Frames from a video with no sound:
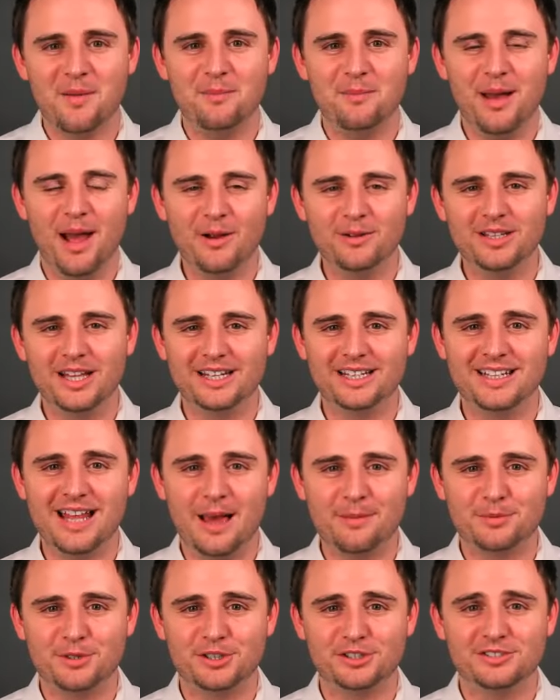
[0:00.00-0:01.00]
Powerline
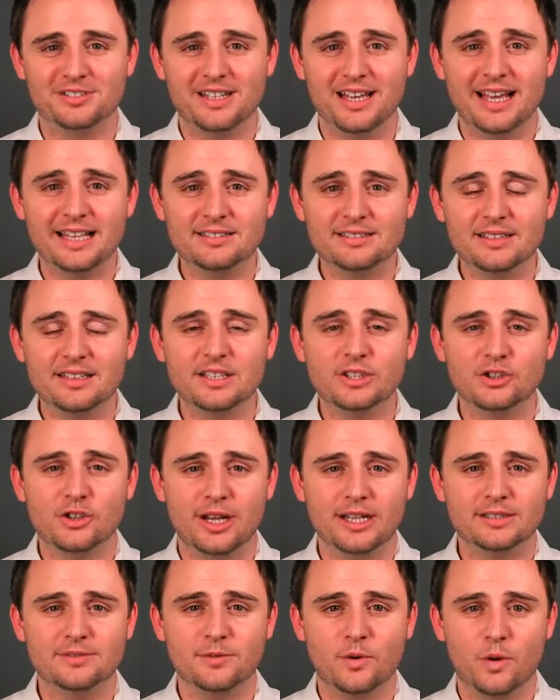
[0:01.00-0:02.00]
adapters instantly
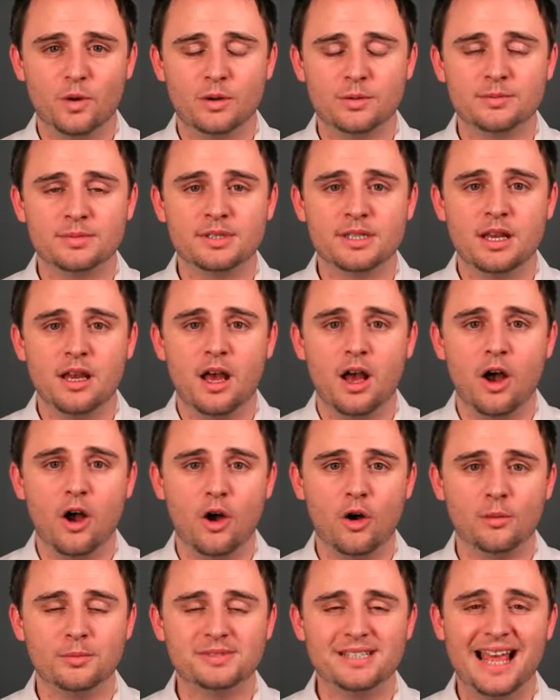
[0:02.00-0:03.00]
transforms a
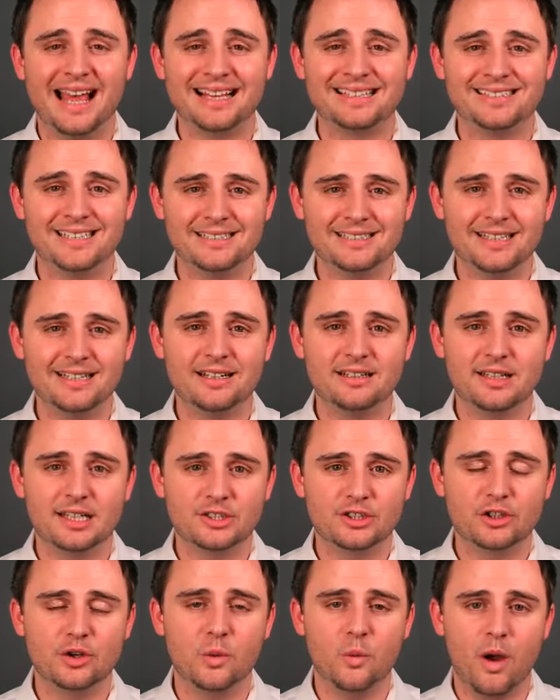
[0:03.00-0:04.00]
home's existing
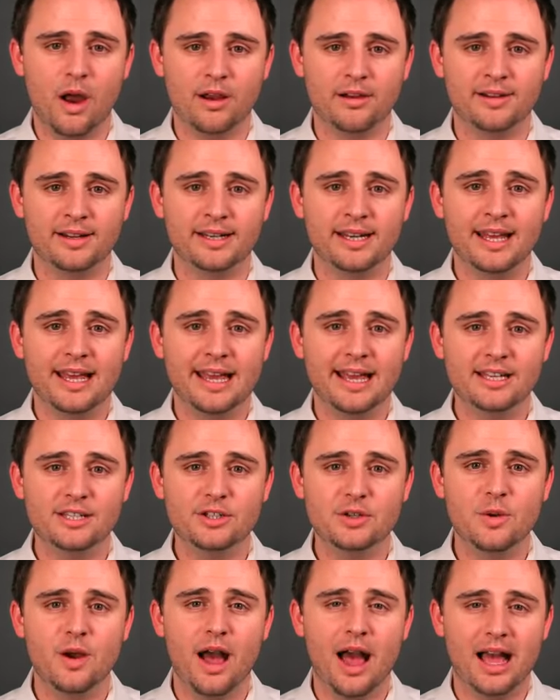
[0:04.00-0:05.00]
electrical wiring
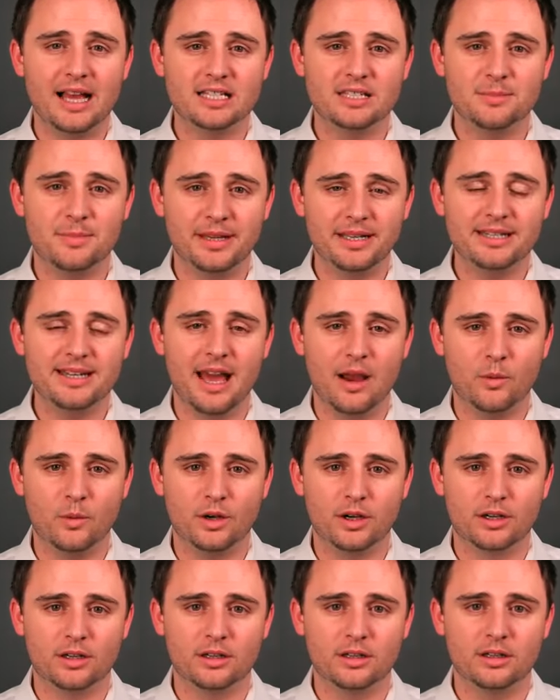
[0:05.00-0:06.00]
into a high-speed
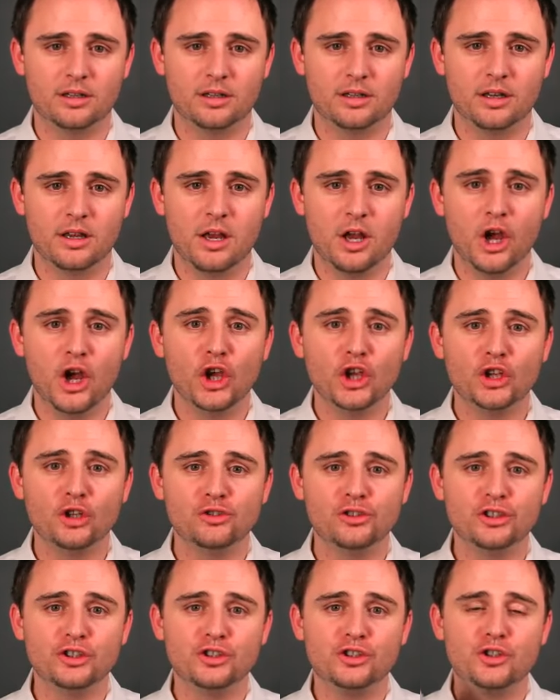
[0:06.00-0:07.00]
network.
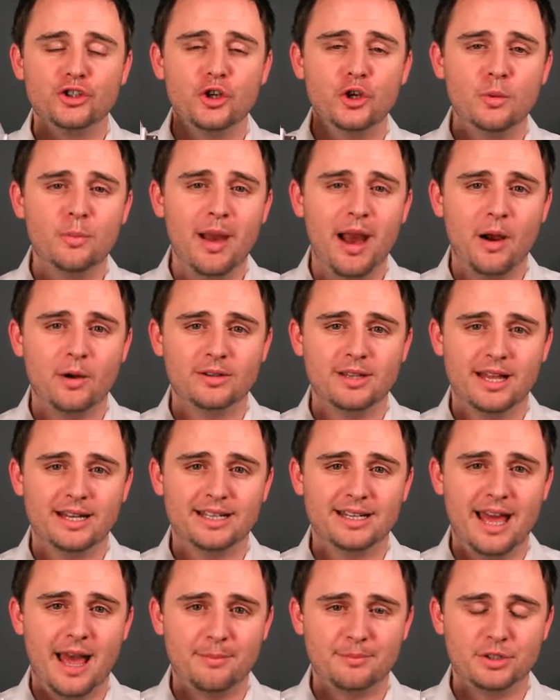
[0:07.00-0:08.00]
Using two
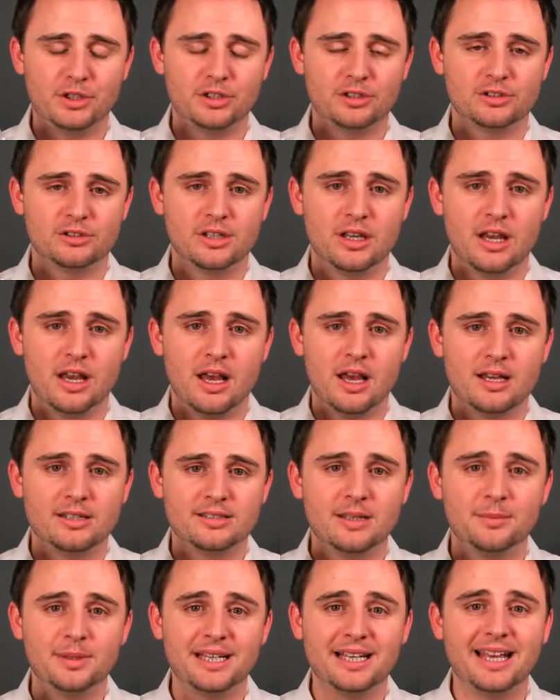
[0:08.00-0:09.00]
powerline adapters,
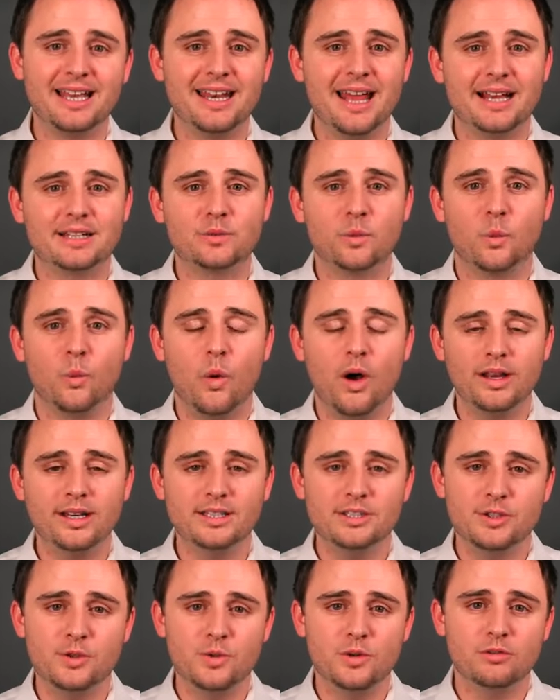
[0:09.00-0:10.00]
simply connect one
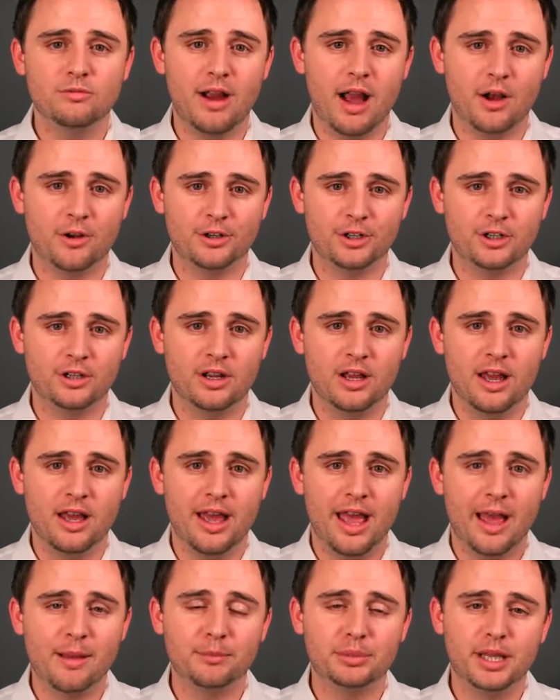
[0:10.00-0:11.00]
into a router
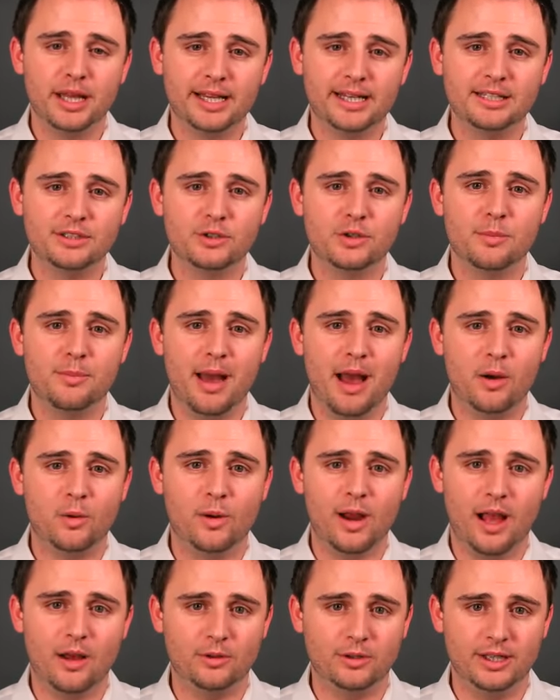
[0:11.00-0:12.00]
and plug it into a
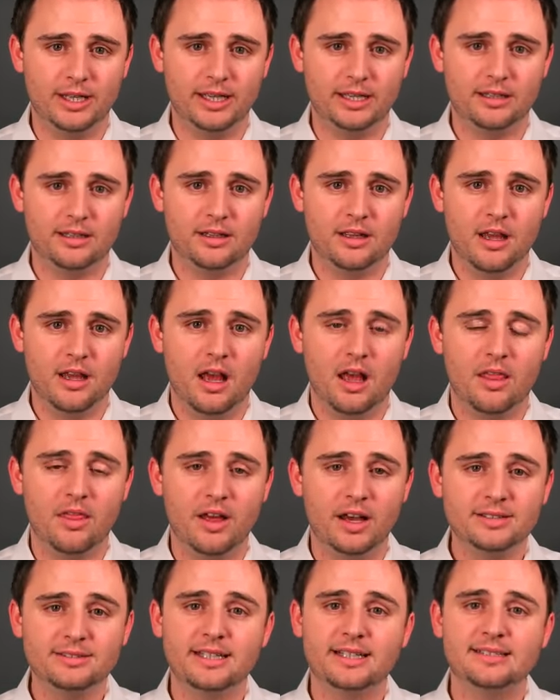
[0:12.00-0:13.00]
power outlet,
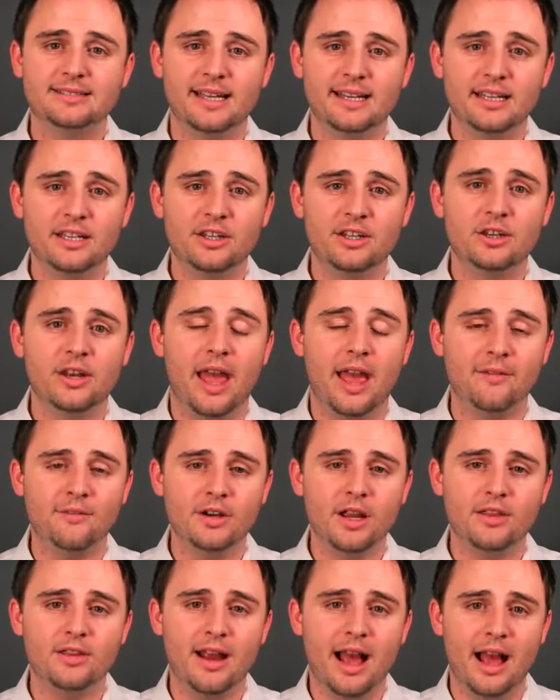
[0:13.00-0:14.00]
thus extending
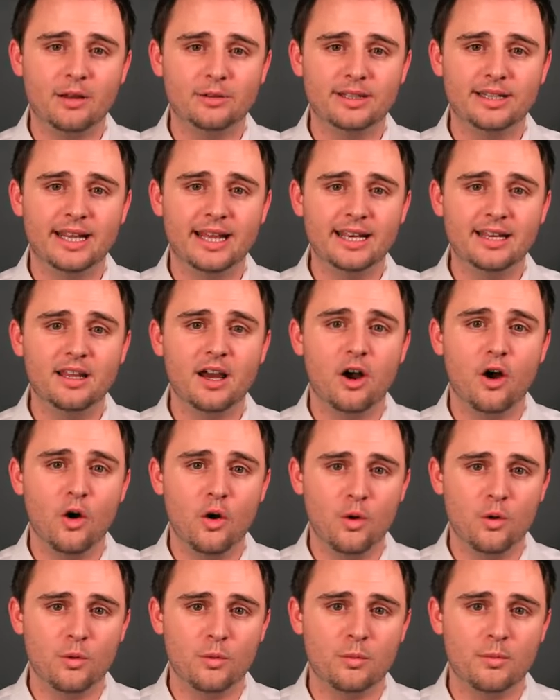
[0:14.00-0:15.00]
every other outlet in the
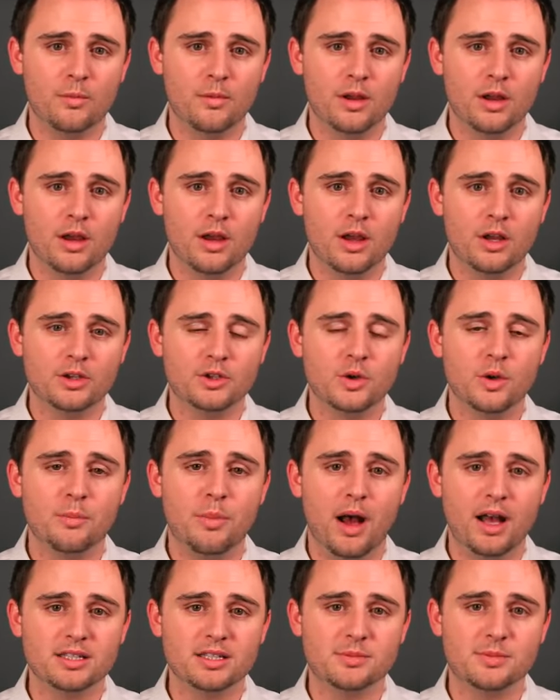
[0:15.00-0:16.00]
home to a
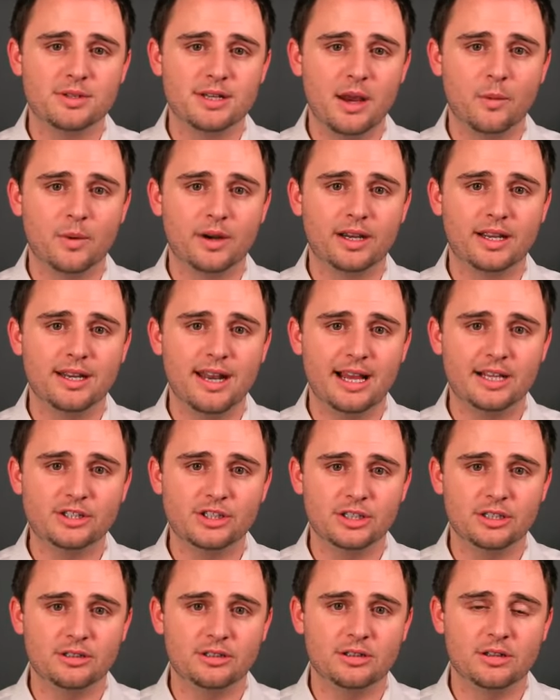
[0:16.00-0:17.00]
possible network
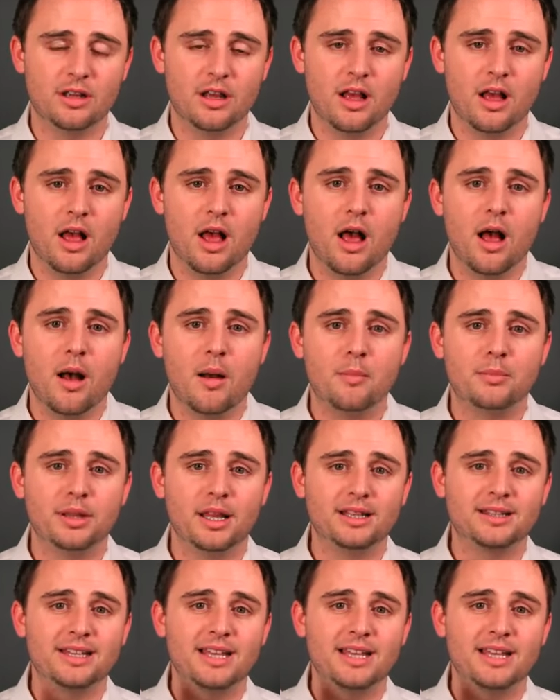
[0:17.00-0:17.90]
connection. Plug